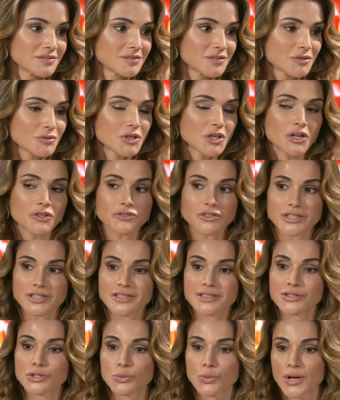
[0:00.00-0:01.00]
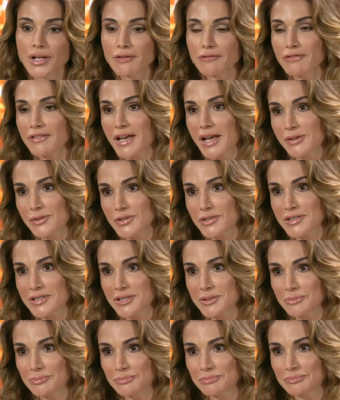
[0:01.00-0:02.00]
312,000.